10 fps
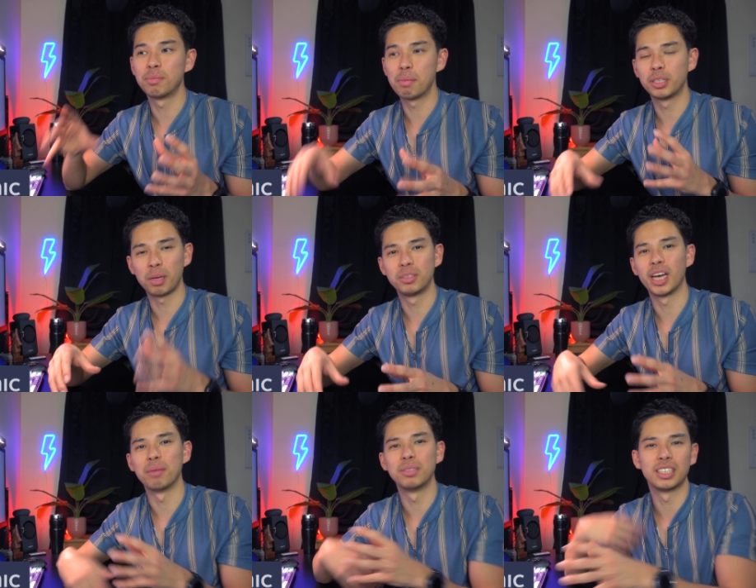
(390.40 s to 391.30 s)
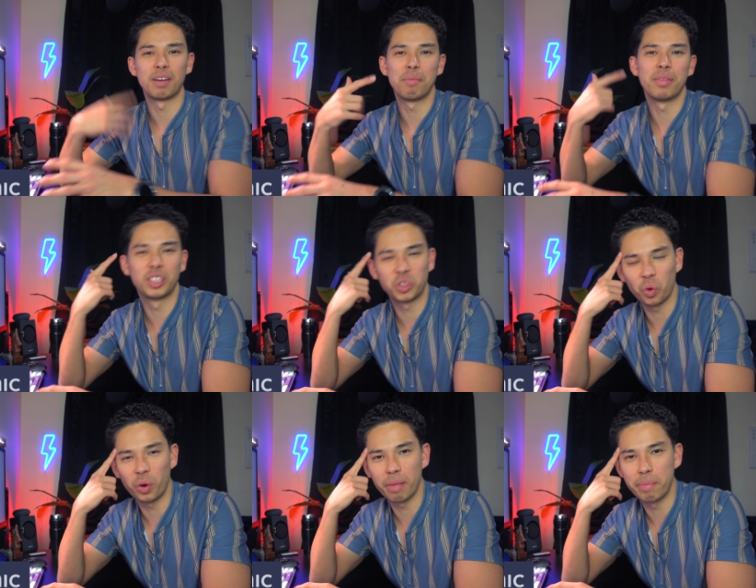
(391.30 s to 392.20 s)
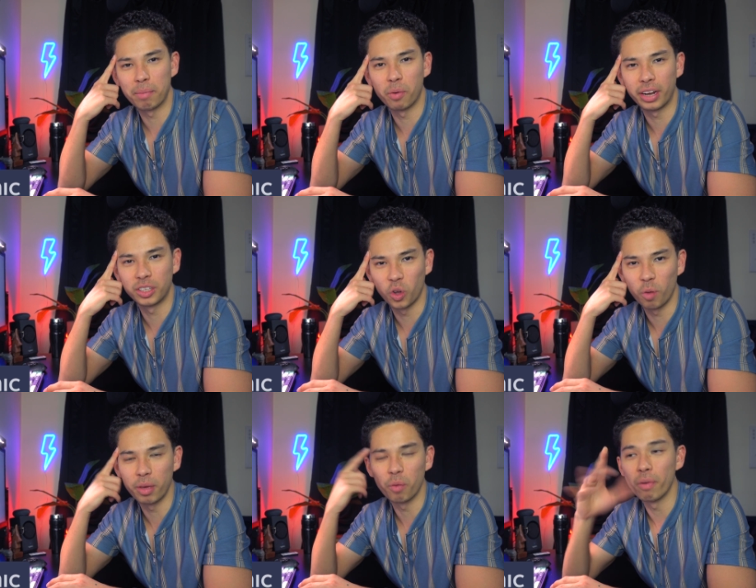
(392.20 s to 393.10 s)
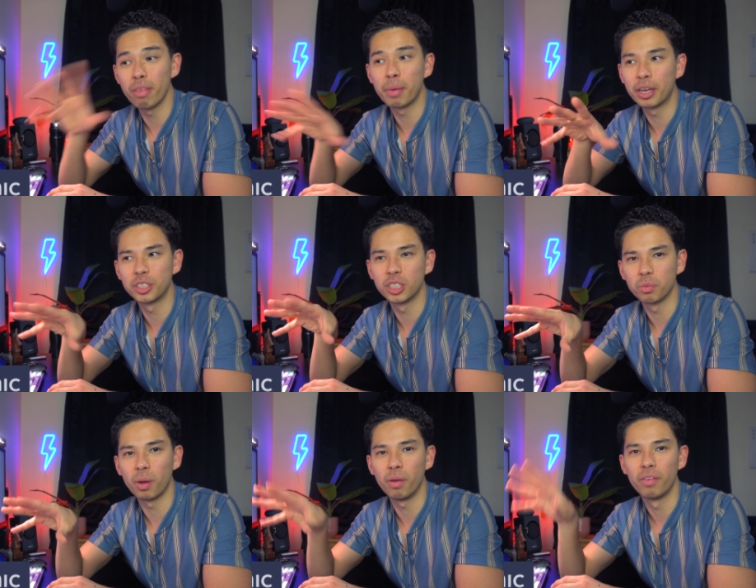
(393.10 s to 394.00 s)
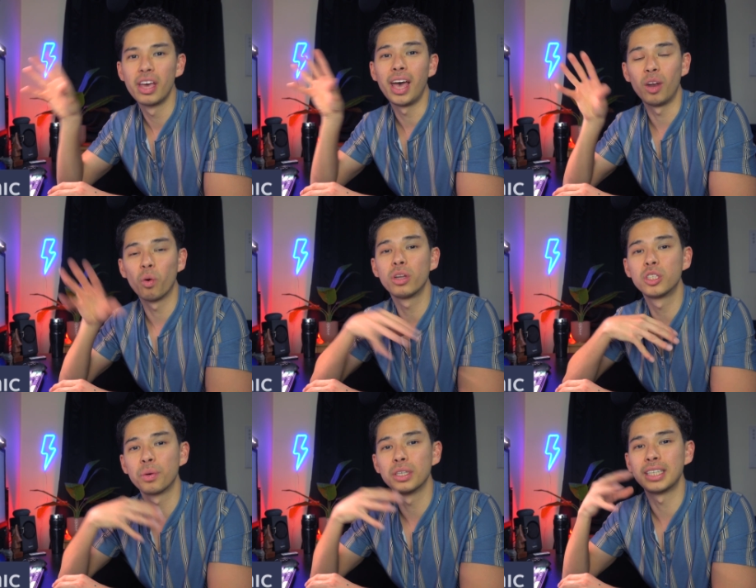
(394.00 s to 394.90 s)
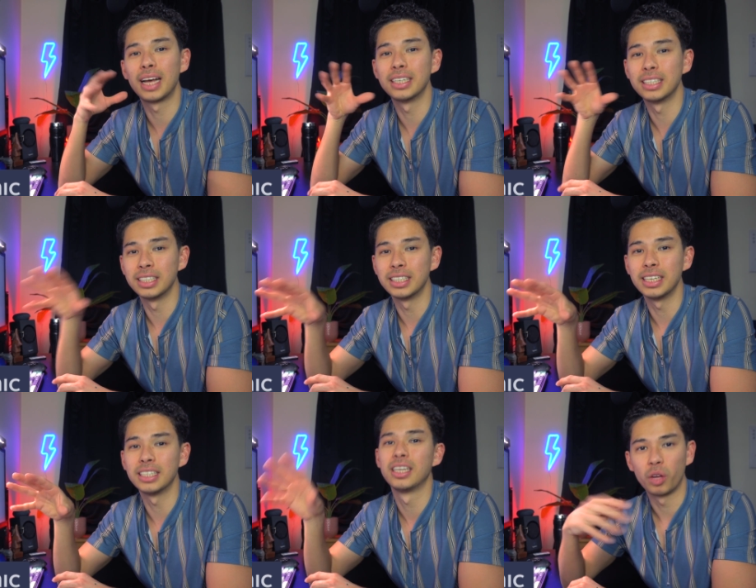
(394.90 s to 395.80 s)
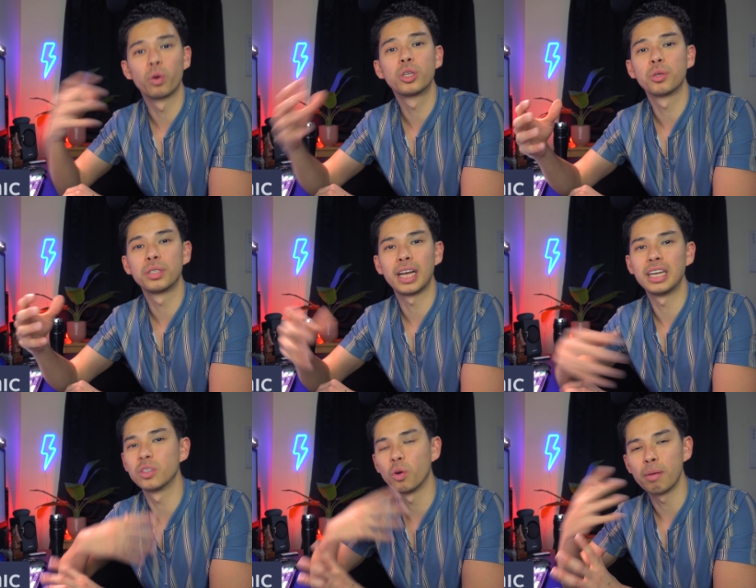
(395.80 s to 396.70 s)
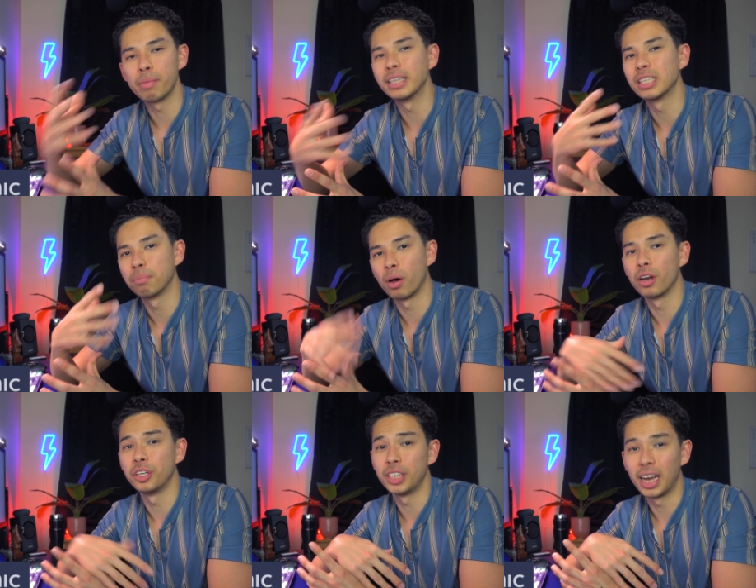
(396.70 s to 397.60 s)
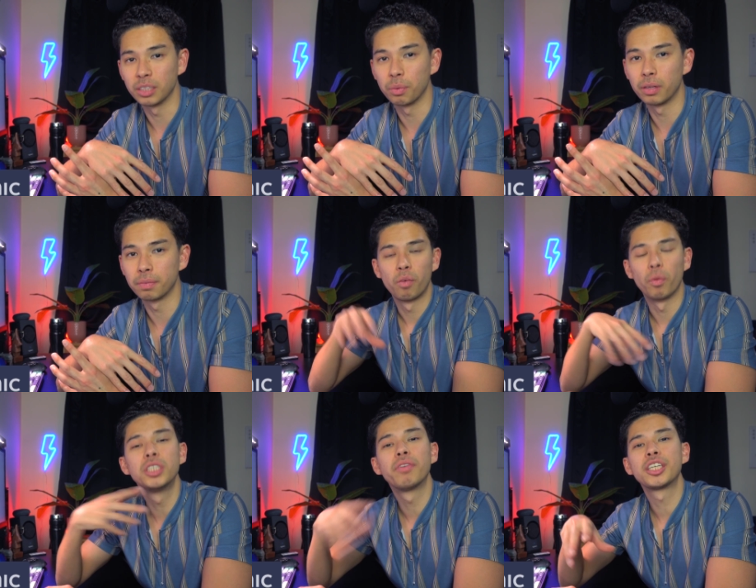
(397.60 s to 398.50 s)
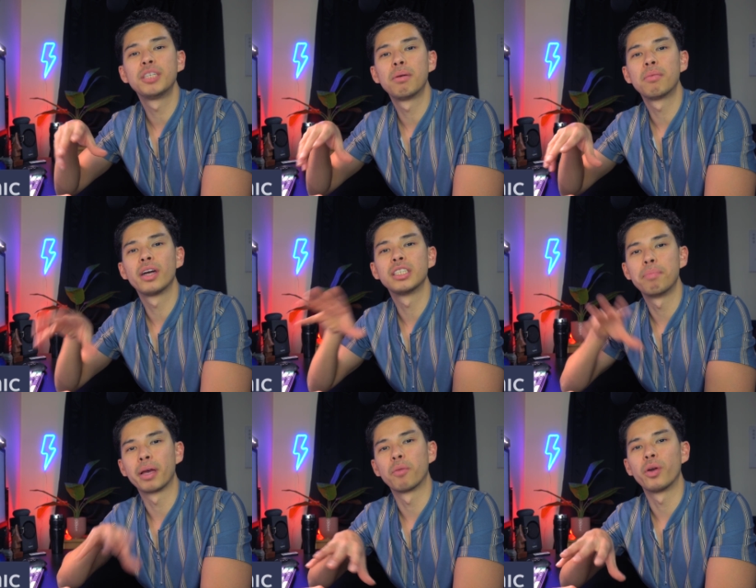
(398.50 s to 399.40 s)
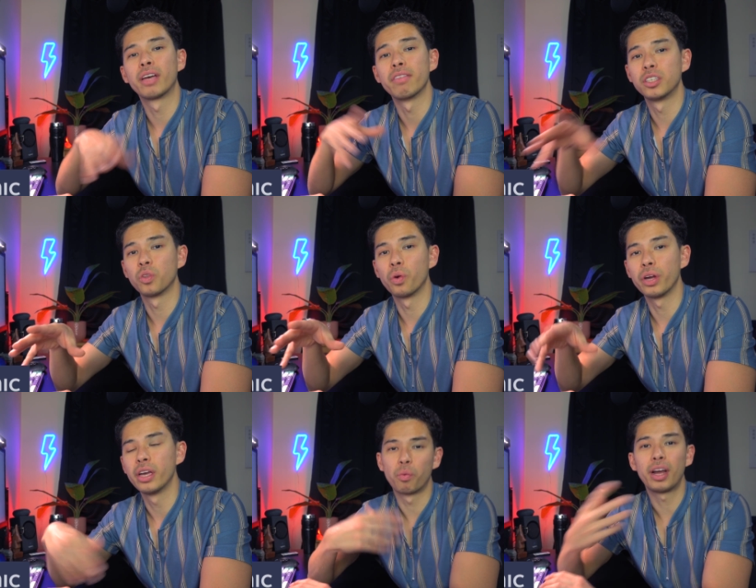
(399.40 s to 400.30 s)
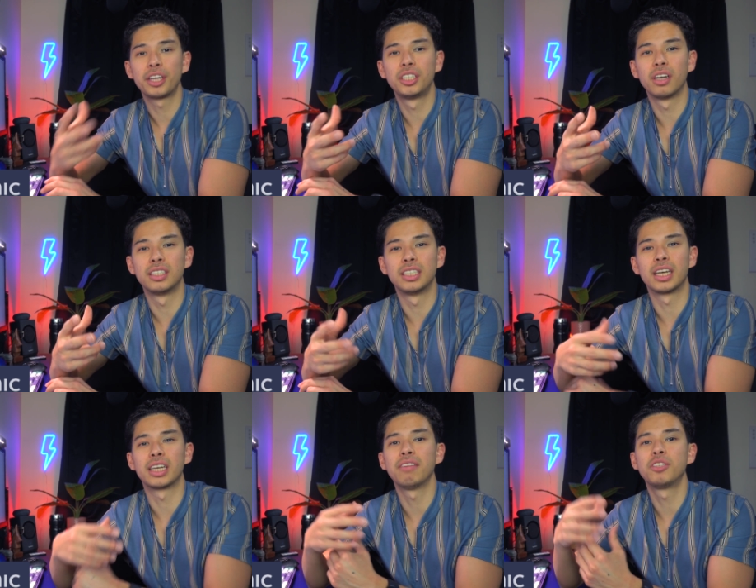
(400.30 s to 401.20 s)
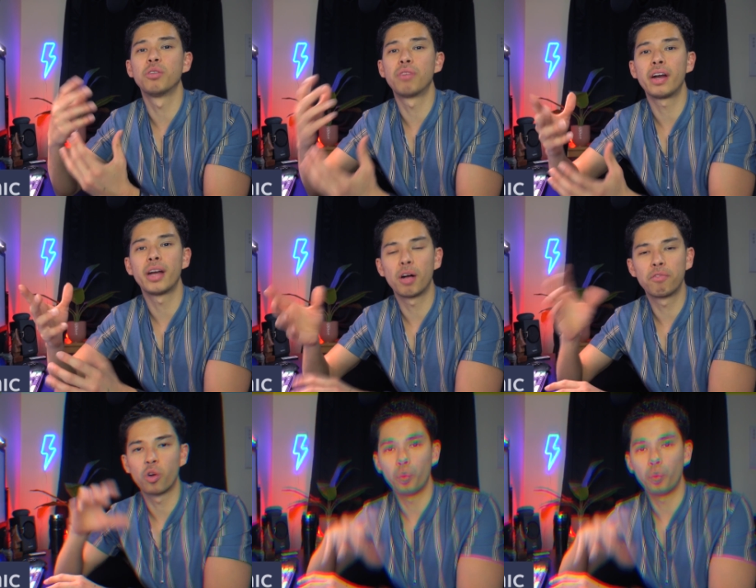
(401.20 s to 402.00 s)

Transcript: remember sometimes is I remember this story that Picmonic told me with the pictures as well, in order to understand the disease, in order to understand all my basic biology as well. Once you've actually memorized the Picmonic and the story, what it actually does is that it gives you a very helpful